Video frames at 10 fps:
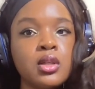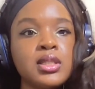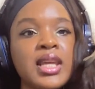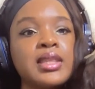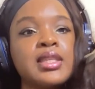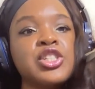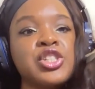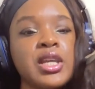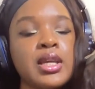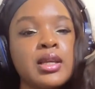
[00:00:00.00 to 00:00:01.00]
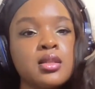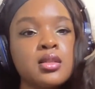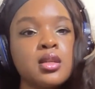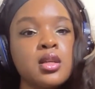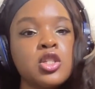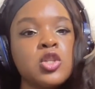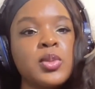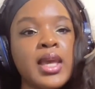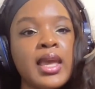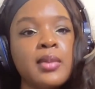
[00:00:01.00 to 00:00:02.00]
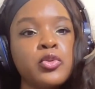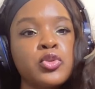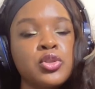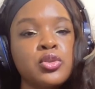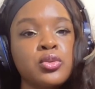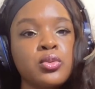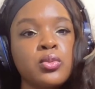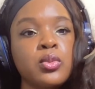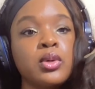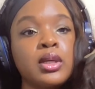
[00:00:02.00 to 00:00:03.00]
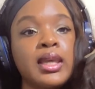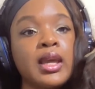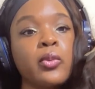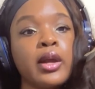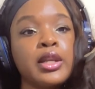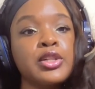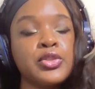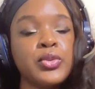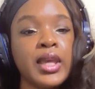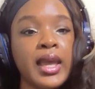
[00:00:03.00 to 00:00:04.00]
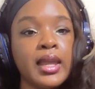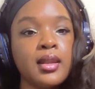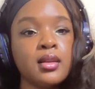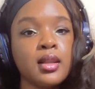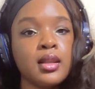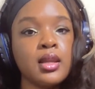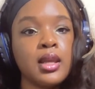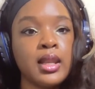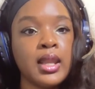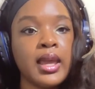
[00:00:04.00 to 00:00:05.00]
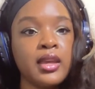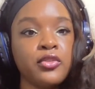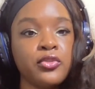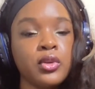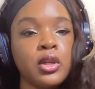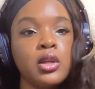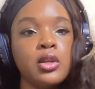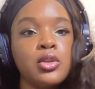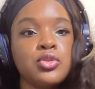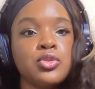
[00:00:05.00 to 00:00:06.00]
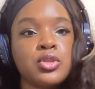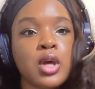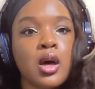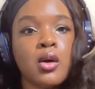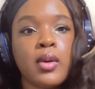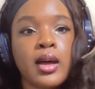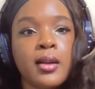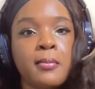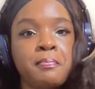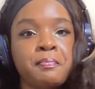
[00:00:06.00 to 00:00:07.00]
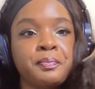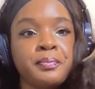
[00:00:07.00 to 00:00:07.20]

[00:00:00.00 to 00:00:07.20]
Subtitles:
take this chance to be able to get where I need to get in life. So